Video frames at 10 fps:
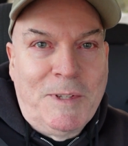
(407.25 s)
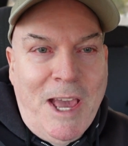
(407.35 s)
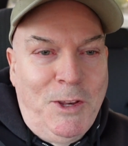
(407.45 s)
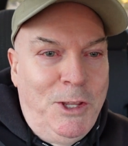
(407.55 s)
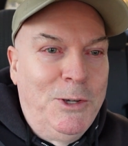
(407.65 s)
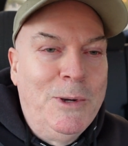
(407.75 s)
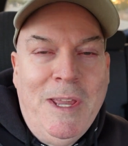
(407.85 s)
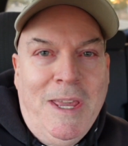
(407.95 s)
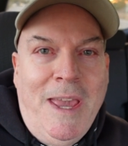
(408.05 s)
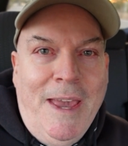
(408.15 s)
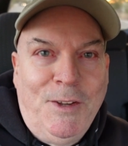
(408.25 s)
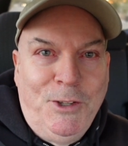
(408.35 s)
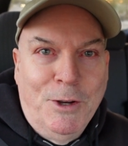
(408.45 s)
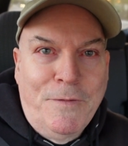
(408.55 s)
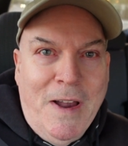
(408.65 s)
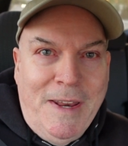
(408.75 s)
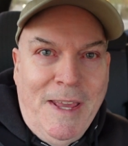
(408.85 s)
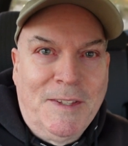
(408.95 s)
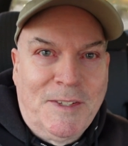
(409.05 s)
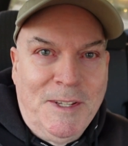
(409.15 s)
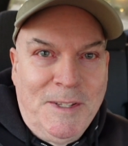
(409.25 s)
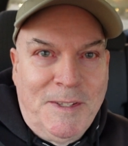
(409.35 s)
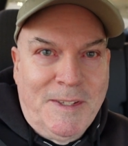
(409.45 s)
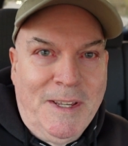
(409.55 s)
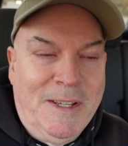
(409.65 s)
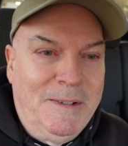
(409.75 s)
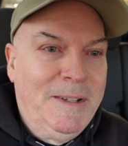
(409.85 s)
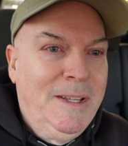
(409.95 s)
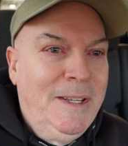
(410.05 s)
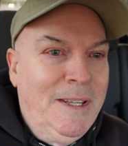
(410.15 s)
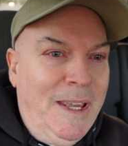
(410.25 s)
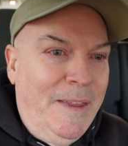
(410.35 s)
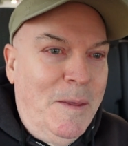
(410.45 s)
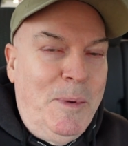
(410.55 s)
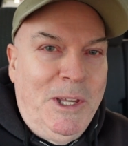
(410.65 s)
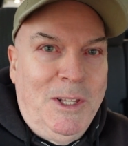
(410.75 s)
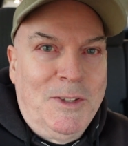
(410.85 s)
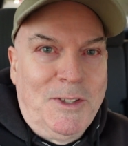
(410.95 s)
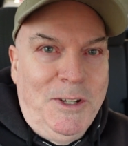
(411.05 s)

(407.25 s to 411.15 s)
How do you handle your finances and the bills?